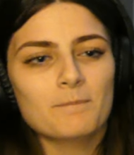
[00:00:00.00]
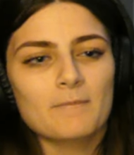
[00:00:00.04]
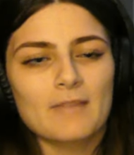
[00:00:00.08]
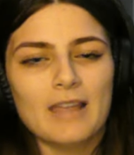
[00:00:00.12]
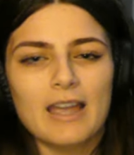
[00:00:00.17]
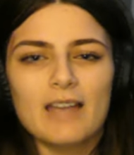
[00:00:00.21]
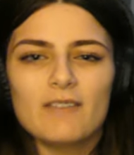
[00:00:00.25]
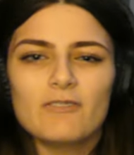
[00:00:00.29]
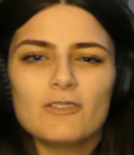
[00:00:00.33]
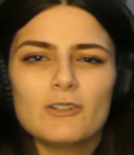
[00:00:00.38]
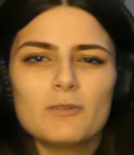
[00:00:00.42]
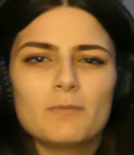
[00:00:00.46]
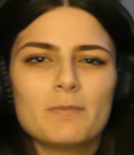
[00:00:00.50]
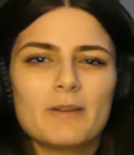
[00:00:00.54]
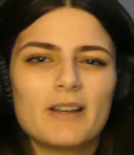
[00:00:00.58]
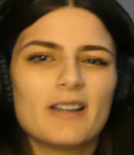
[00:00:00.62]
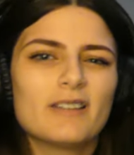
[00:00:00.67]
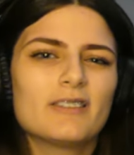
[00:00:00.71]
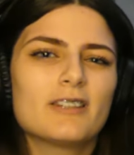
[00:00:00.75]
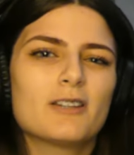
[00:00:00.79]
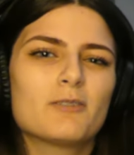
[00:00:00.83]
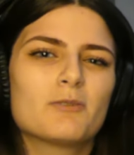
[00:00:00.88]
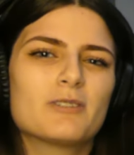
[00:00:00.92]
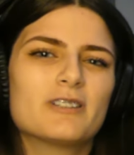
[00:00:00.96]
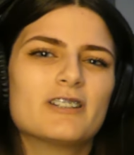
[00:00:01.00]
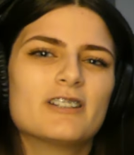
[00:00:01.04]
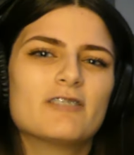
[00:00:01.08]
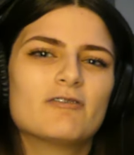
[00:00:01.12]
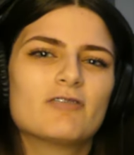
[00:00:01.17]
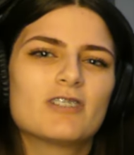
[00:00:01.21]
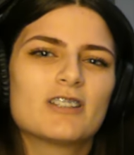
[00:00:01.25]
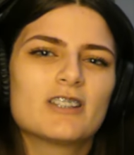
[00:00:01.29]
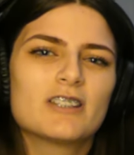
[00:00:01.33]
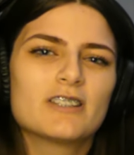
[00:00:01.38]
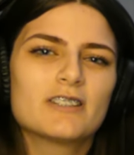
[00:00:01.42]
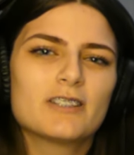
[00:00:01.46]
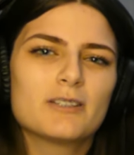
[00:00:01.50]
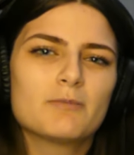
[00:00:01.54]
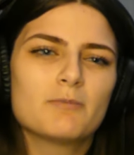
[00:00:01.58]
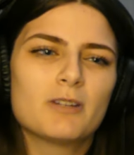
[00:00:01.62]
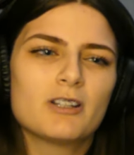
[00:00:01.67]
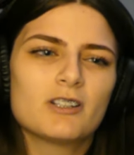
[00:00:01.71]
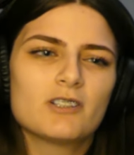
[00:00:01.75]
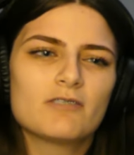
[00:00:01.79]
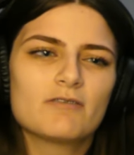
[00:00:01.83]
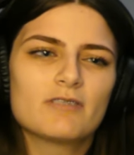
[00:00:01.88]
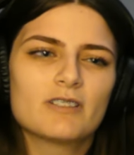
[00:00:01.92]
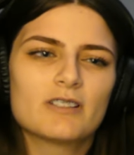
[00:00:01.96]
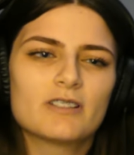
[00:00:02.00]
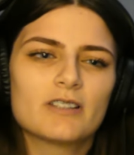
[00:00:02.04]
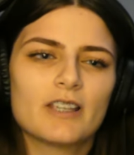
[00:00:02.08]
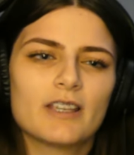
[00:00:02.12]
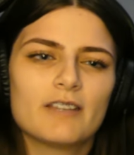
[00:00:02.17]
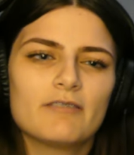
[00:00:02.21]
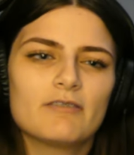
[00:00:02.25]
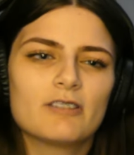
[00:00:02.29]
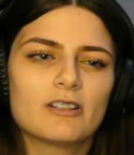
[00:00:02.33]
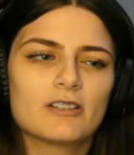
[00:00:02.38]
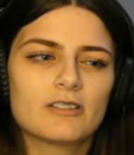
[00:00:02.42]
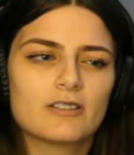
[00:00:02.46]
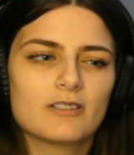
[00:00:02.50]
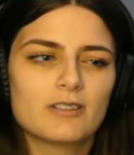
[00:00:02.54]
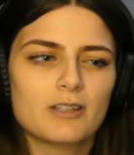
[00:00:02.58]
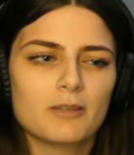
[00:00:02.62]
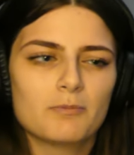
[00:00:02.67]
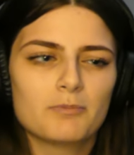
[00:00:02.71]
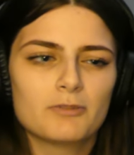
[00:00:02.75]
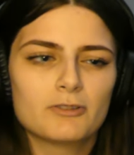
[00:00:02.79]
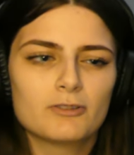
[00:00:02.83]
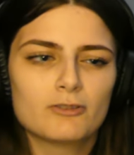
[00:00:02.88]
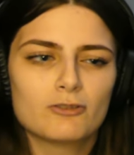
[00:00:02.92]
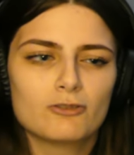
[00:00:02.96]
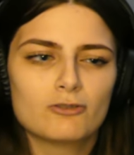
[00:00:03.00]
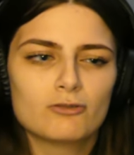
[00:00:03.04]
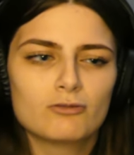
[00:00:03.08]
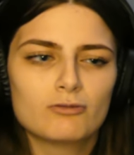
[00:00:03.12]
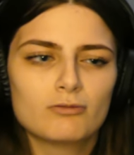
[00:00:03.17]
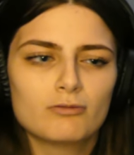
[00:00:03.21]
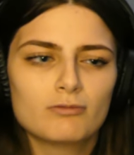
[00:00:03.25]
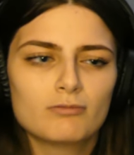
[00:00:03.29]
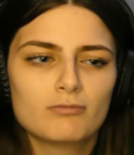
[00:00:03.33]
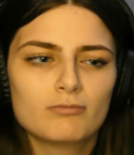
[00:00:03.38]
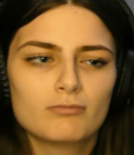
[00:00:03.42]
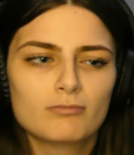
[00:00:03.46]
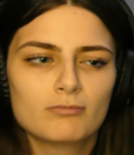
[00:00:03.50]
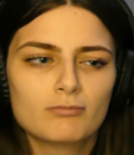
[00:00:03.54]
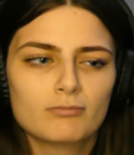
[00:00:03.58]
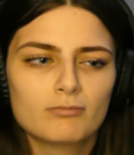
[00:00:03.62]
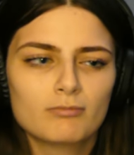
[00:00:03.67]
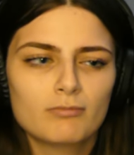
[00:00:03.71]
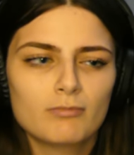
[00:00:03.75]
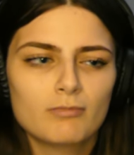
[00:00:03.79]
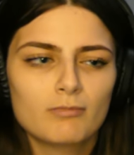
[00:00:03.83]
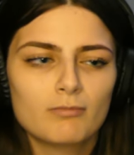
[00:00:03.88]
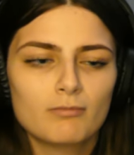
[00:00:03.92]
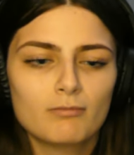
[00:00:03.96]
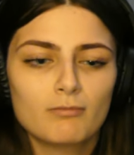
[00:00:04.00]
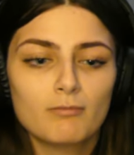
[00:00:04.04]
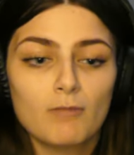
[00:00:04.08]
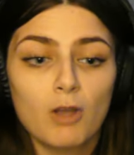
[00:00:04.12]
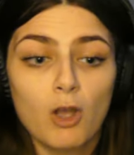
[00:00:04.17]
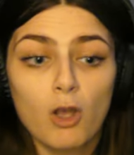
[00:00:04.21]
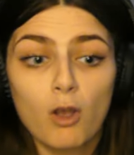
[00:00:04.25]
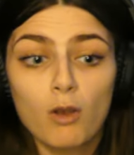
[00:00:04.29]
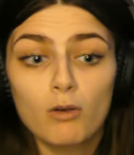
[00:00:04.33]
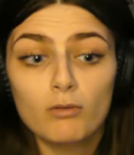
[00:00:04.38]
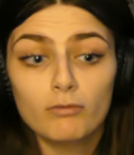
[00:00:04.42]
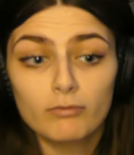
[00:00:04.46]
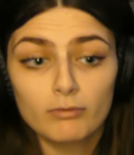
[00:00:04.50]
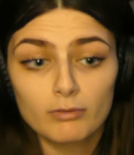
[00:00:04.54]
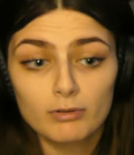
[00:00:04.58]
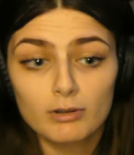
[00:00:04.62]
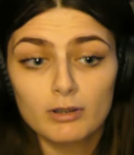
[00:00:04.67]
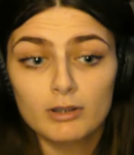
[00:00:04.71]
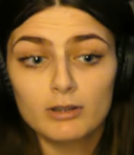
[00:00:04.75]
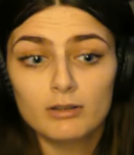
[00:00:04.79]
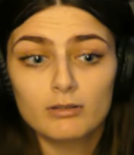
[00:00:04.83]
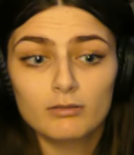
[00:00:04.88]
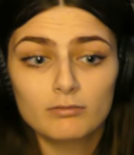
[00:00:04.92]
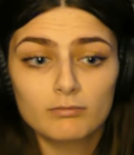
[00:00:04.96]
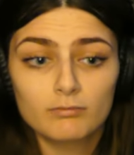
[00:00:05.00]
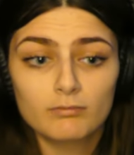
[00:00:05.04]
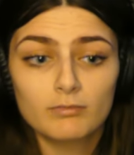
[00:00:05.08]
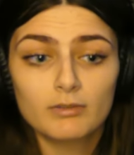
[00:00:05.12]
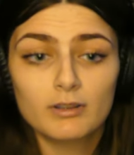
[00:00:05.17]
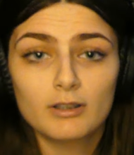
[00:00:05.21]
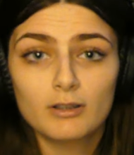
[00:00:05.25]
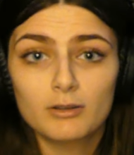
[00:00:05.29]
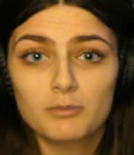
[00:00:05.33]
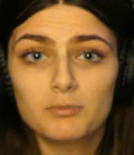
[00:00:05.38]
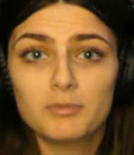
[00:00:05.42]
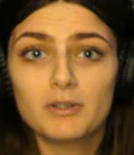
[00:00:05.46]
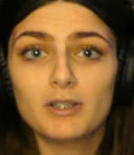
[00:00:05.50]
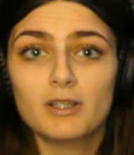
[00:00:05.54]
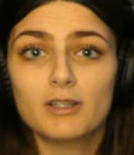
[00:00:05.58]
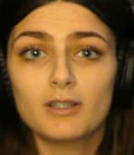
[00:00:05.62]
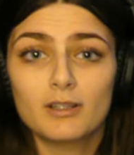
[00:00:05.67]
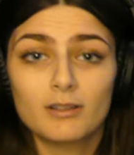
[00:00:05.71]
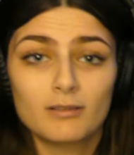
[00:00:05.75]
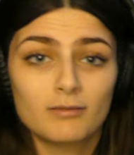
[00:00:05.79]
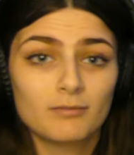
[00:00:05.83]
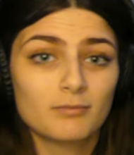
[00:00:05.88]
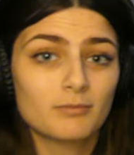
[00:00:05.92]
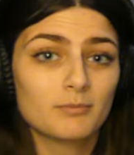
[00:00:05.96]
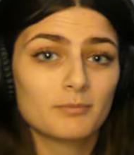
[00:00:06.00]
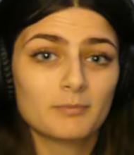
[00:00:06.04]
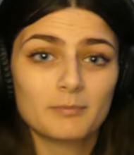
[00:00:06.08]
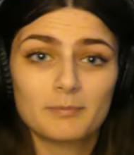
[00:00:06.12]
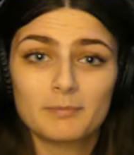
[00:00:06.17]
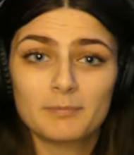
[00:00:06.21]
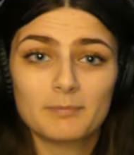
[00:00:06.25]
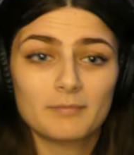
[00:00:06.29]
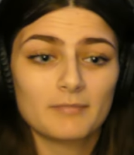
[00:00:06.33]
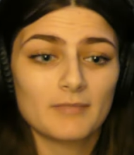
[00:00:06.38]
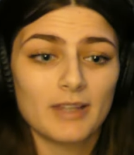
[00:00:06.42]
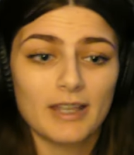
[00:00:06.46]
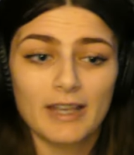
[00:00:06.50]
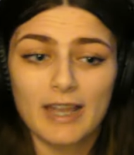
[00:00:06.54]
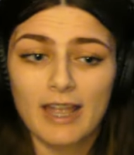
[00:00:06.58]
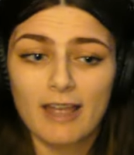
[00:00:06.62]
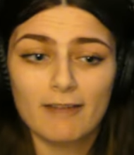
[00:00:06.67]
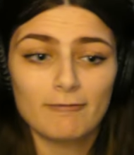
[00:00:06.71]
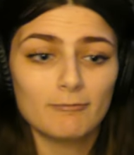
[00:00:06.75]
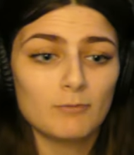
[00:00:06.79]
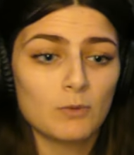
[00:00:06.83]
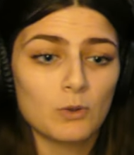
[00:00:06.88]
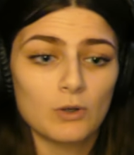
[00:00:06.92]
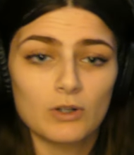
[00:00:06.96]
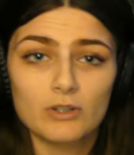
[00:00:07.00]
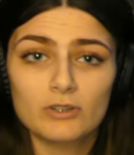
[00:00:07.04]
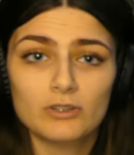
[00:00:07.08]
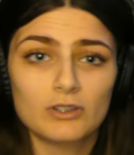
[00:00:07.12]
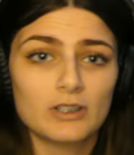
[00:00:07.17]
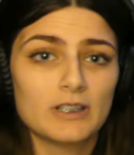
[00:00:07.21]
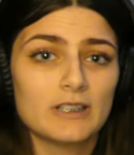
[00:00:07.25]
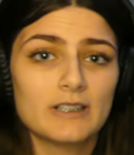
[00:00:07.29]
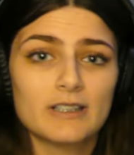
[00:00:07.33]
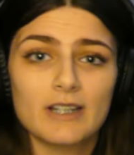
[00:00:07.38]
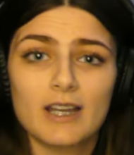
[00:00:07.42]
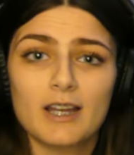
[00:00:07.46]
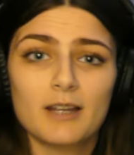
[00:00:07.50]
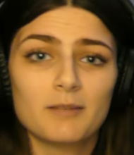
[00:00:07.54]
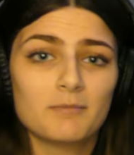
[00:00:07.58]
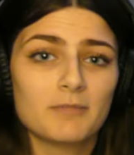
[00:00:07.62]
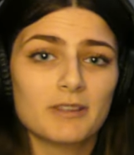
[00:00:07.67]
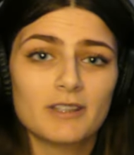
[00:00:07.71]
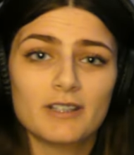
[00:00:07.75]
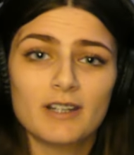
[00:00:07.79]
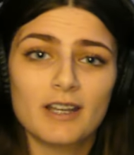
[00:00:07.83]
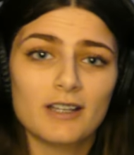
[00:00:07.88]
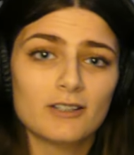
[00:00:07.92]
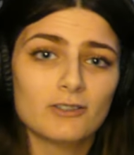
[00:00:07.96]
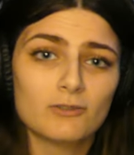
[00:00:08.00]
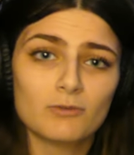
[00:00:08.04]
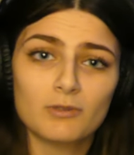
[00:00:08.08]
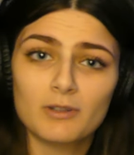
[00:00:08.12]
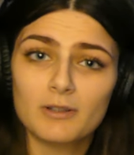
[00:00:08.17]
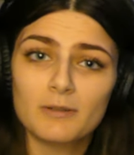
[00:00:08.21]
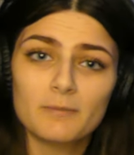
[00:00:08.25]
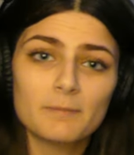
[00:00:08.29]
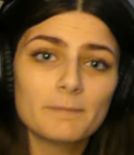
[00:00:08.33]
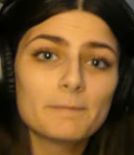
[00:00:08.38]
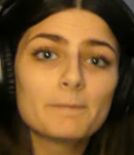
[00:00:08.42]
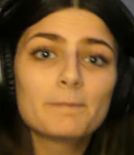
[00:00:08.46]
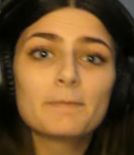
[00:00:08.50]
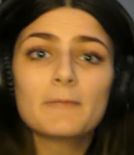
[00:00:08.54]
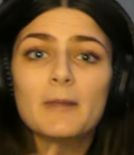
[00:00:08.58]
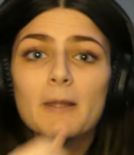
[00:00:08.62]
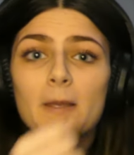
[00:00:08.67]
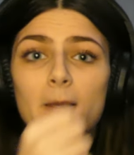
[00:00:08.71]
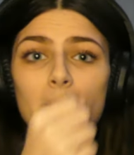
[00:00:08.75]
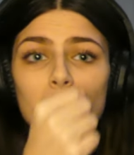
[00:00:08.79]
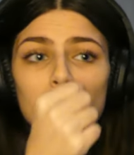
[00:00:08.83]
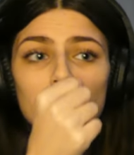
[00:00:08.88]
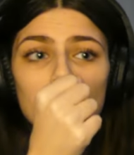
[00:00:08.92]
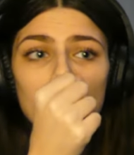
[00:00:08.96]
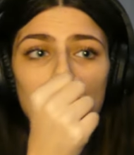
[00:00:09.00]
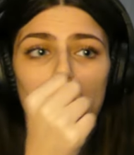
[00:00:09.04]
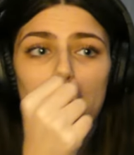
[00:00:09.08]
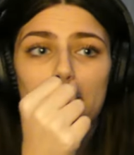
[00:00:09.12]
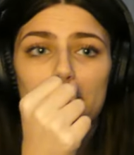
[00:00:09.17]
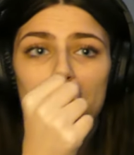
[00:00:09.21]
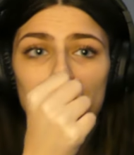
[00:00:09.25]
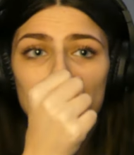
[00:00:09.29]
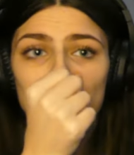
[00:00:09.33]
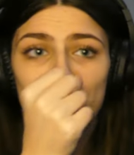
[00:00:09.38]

I feel bad that we didn't really see much of Xavier this episode. Hopefully he'll be, like, have more screen time in the next one. But